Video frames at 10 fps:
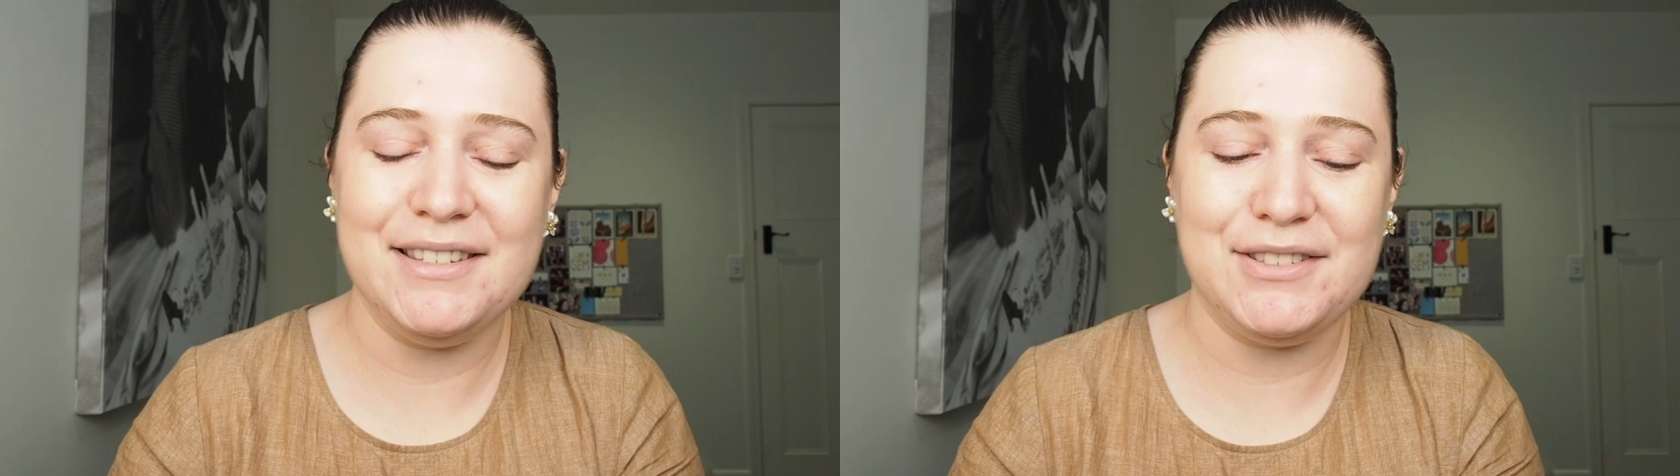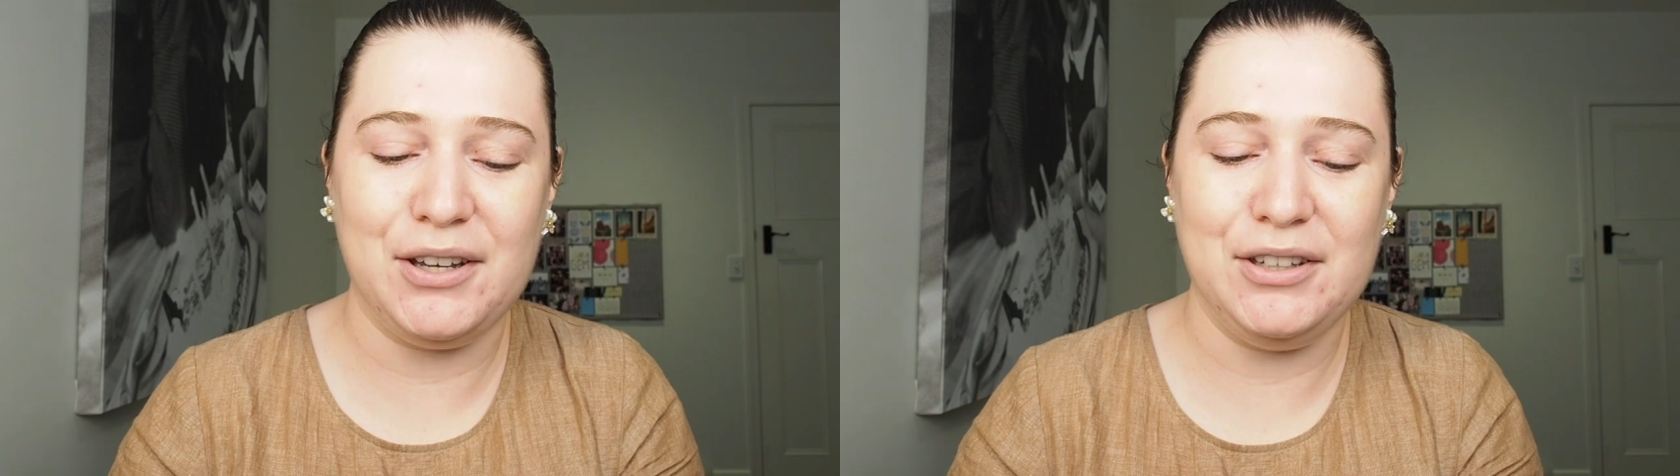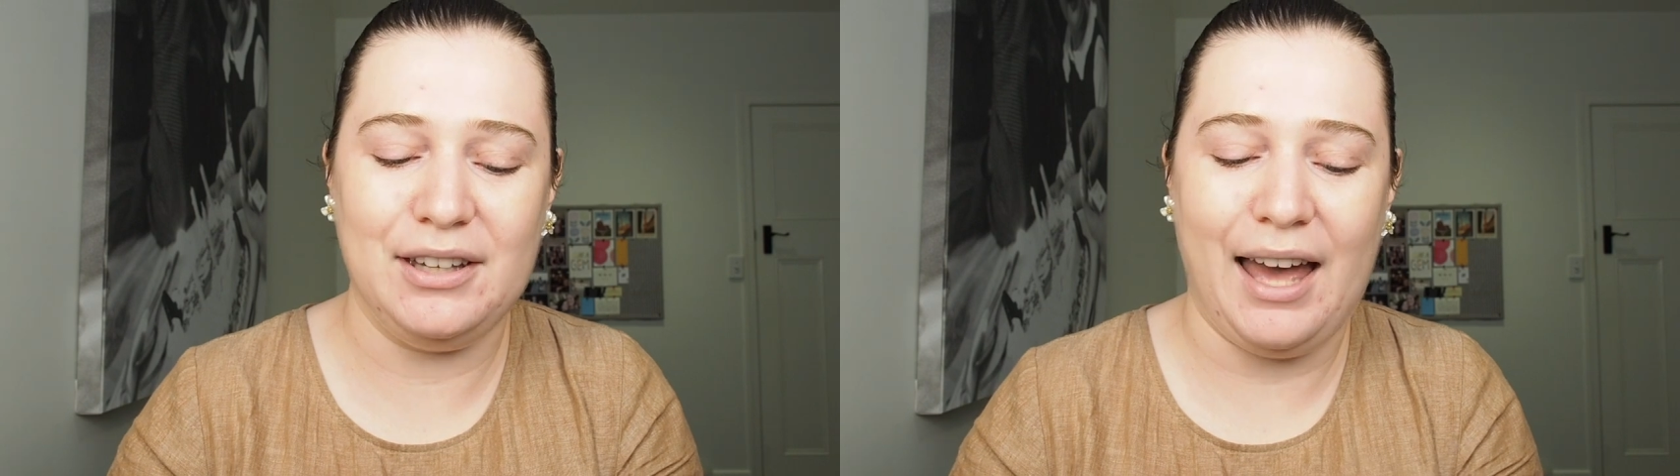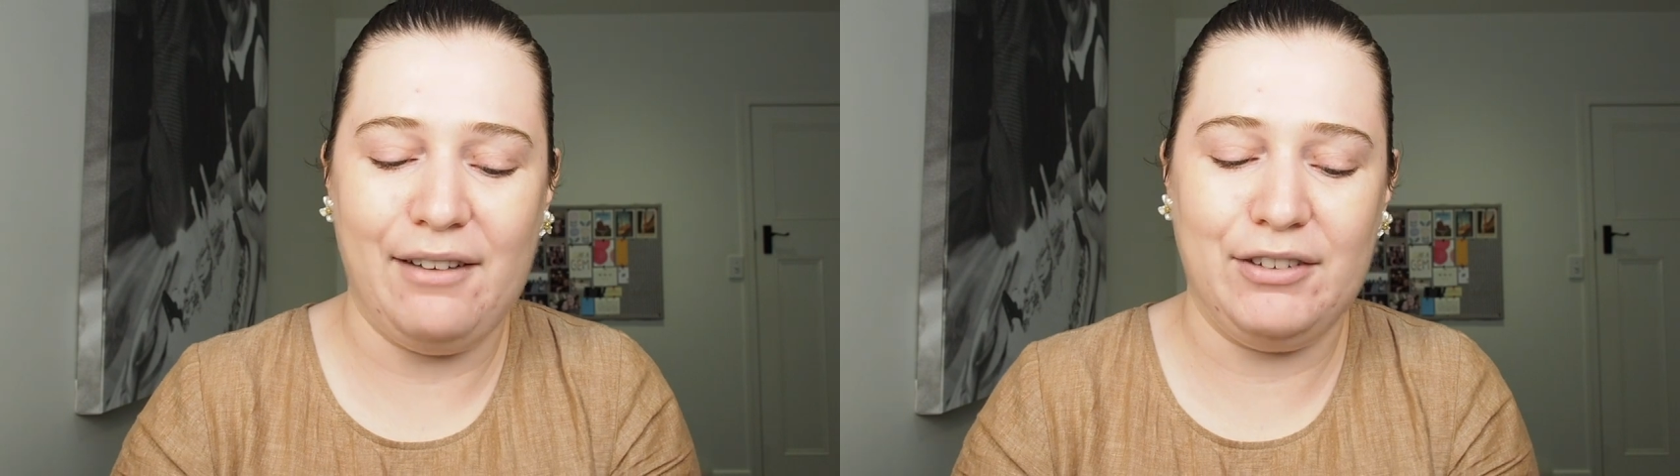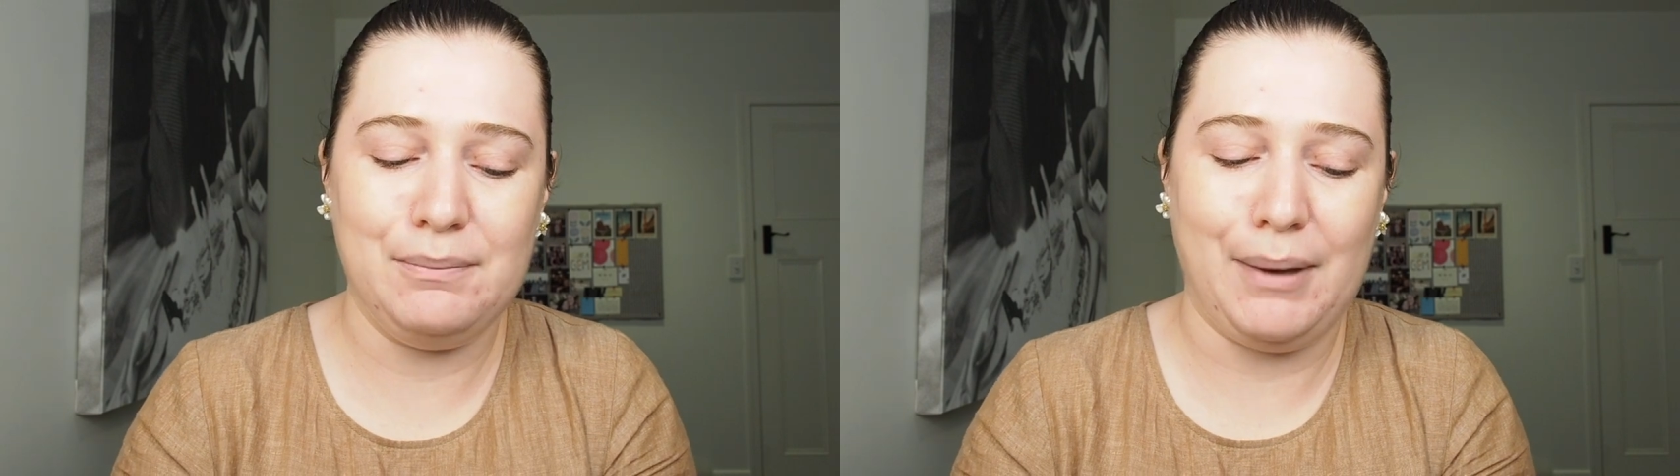so
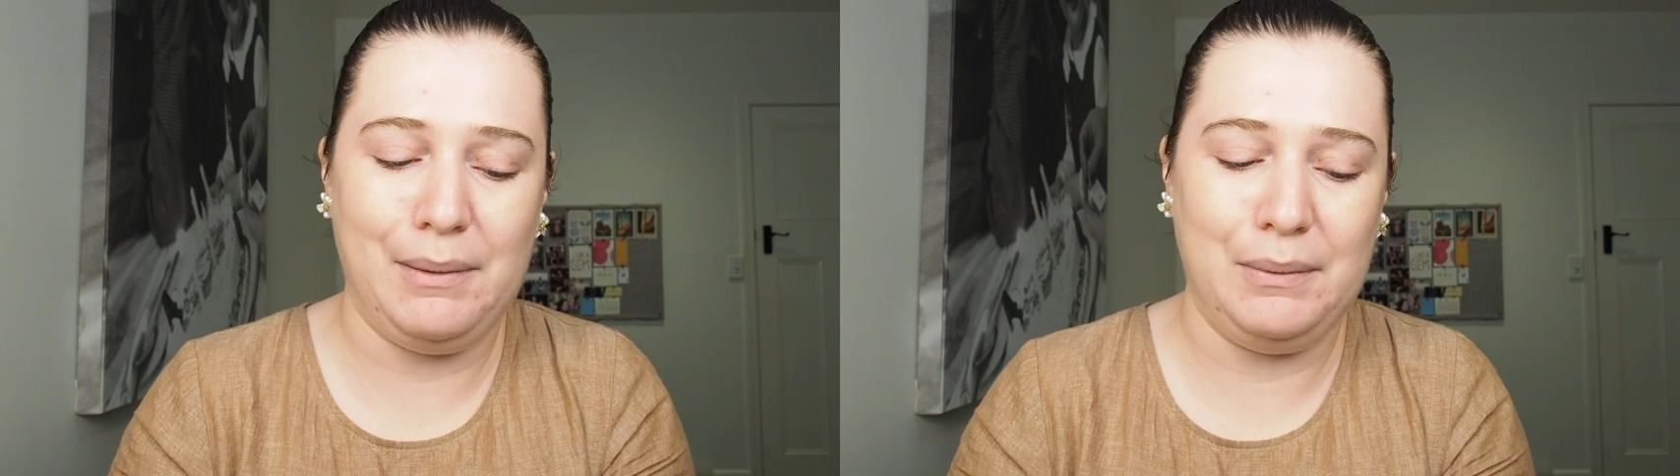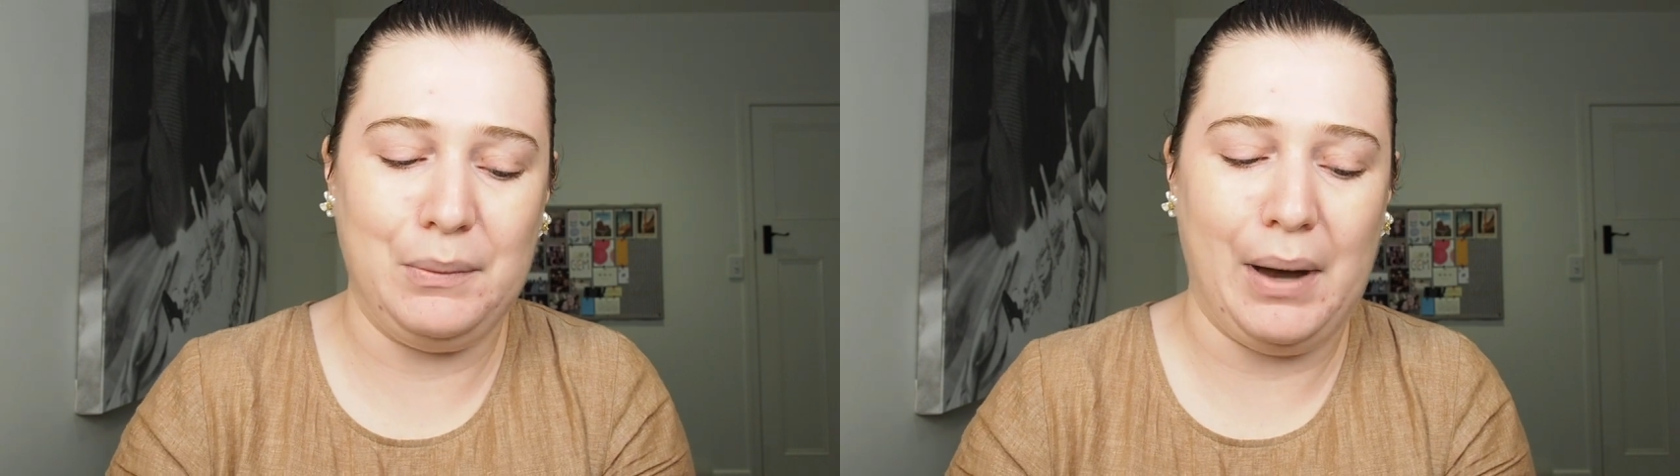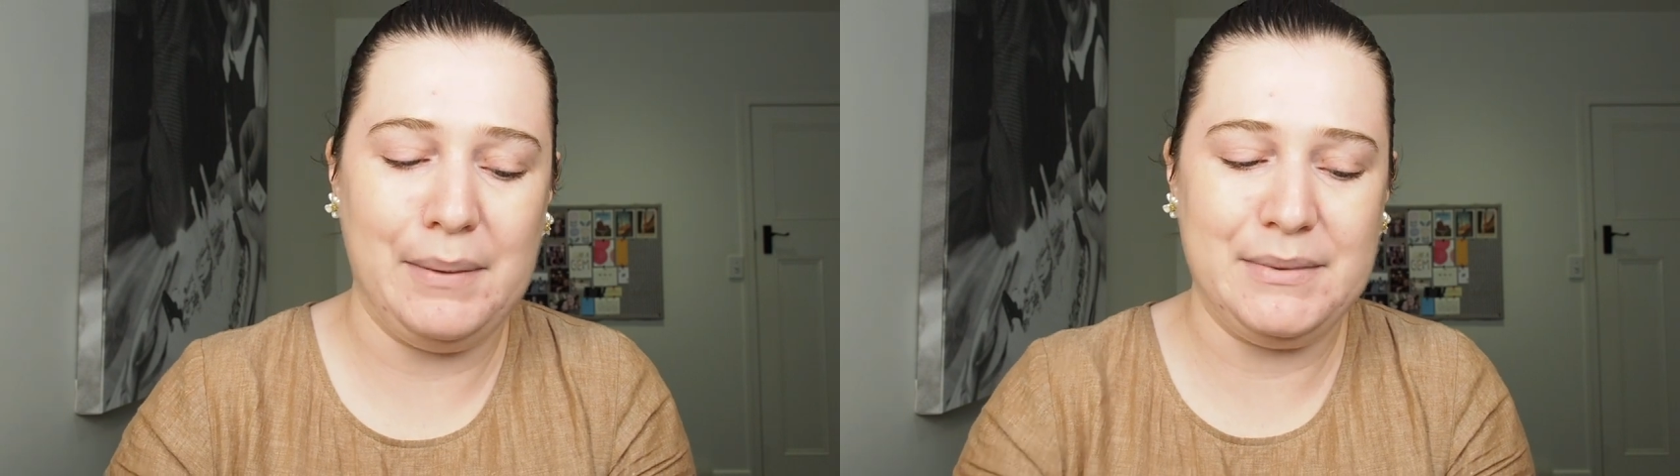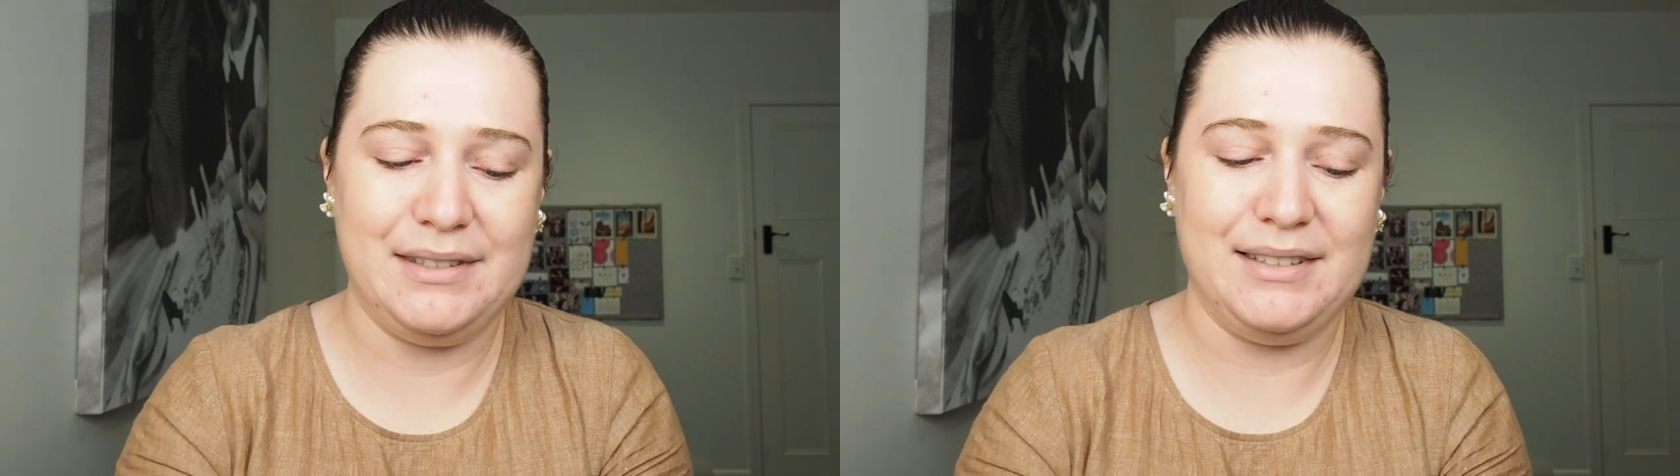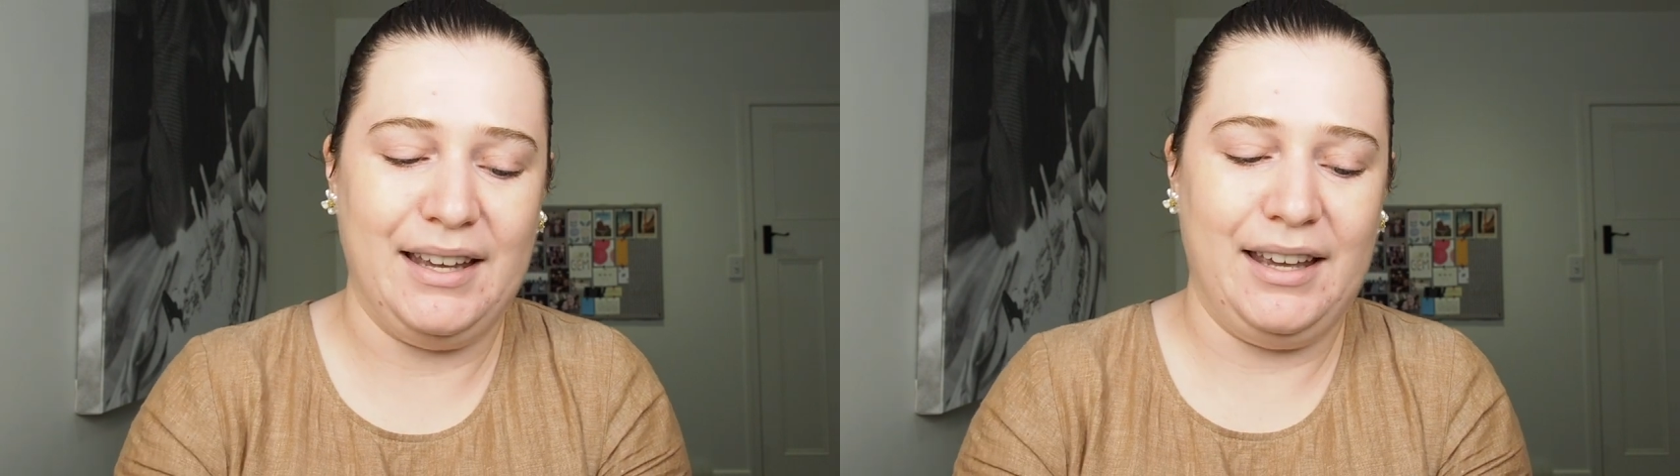having baby wipes